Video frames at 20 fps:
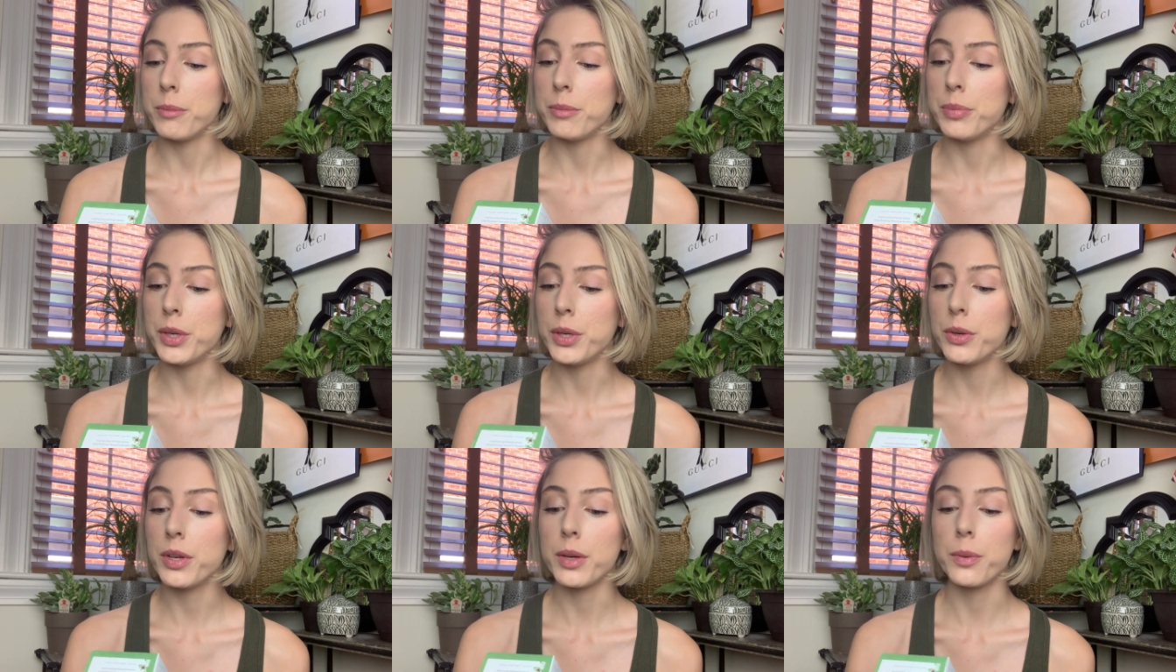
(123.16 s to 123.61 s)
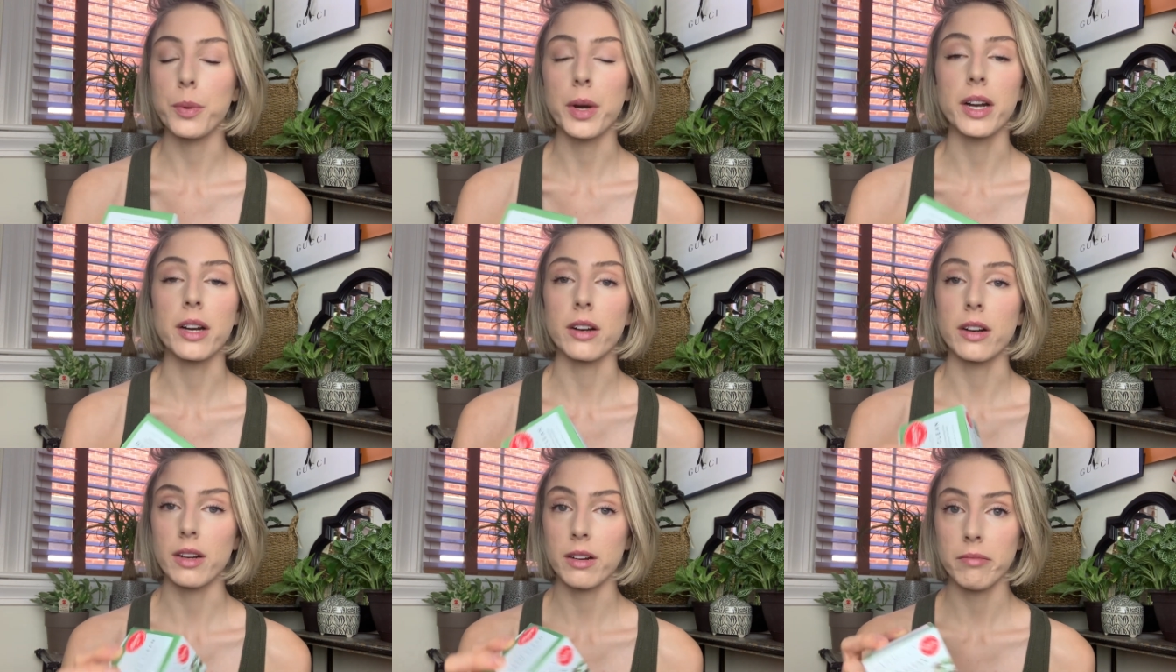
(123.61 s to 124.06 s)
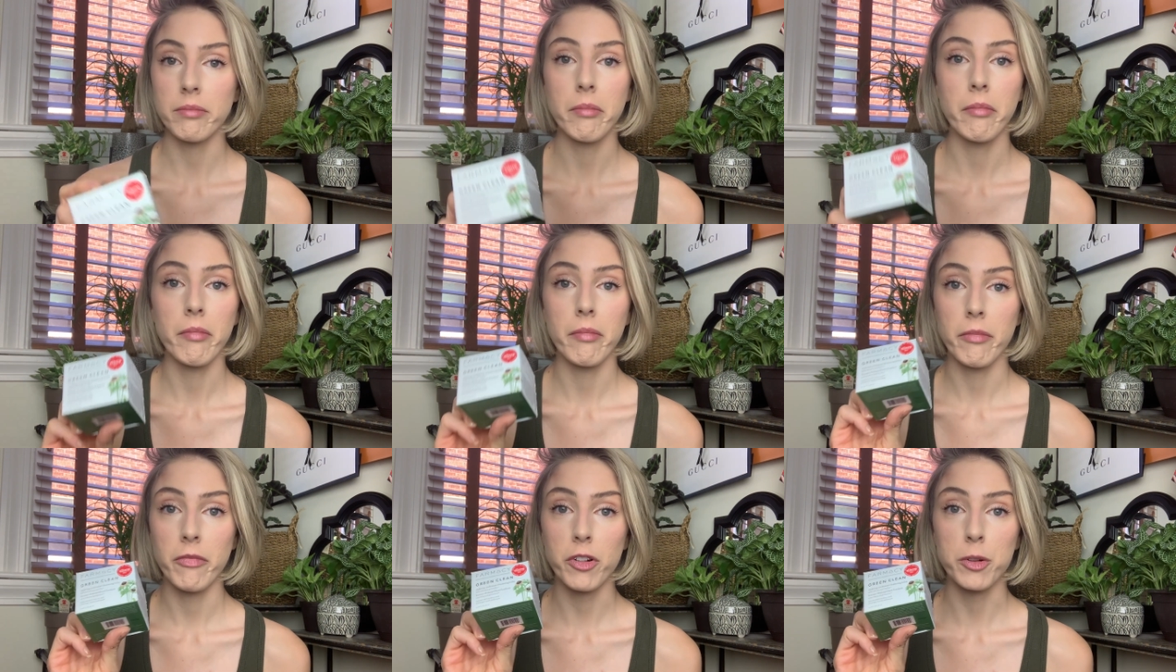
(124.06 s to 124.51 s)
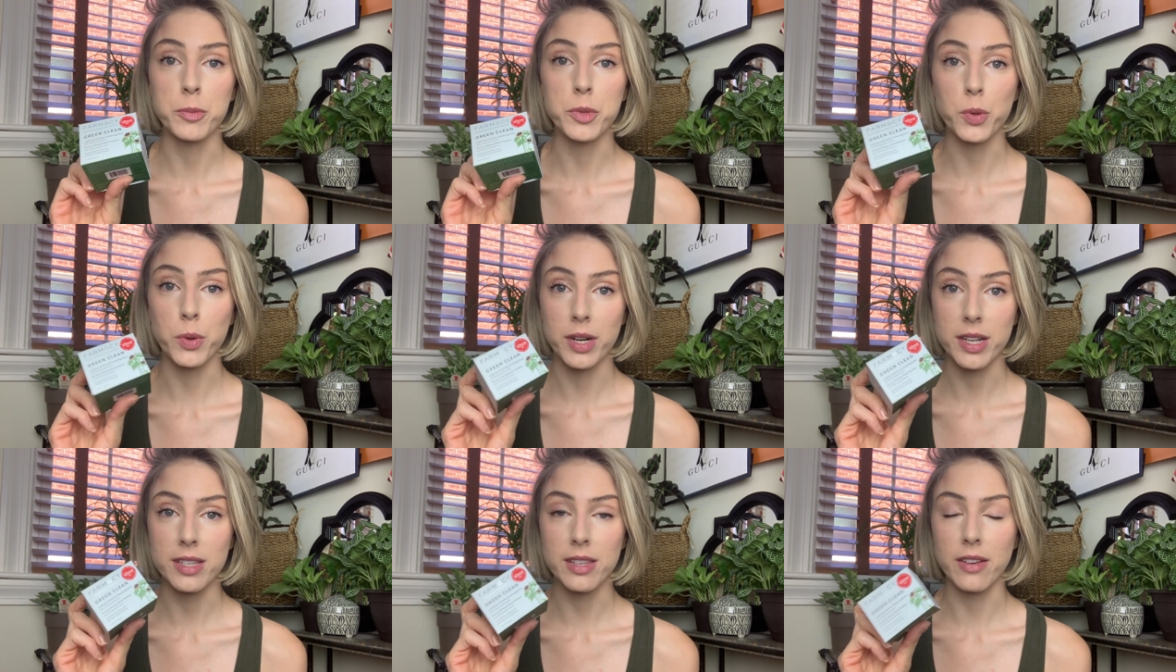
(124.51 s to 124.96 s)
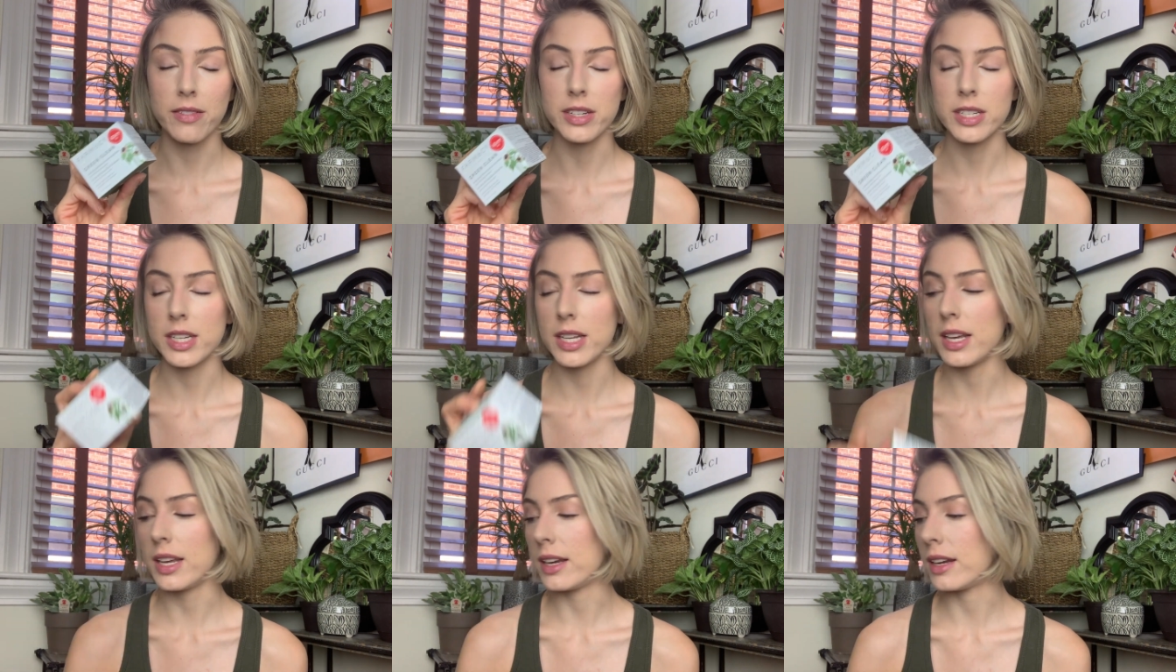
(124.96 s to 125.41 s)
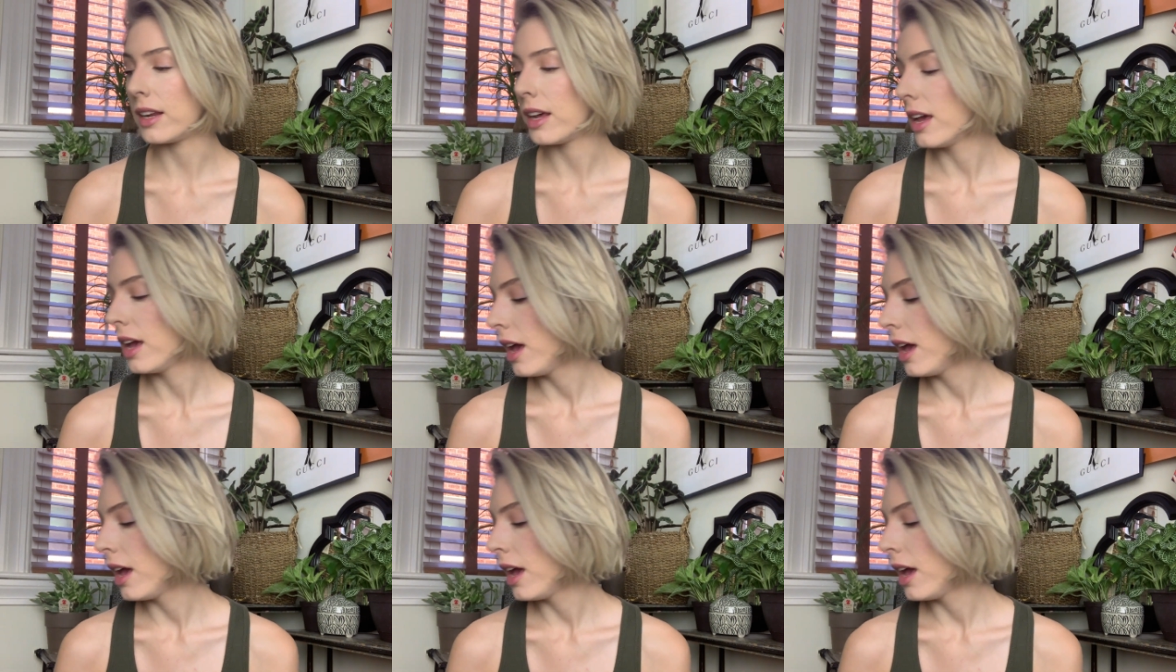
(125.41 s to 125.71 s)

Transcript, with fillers: Beauty winner from 2017.